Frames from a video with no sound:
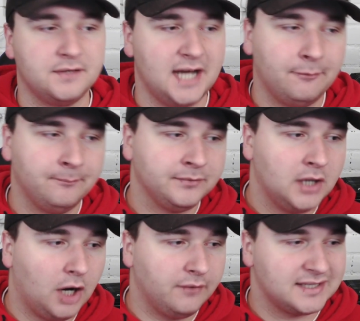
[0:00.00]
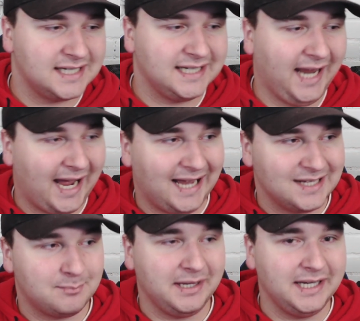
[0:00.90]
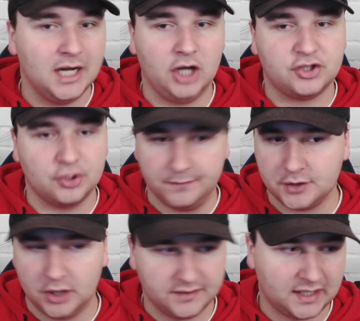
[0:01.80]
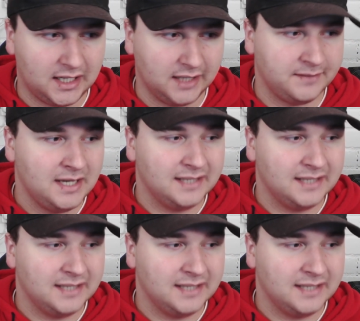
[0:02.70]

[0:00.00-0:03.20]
Now, obviously, it has been a tough start to life.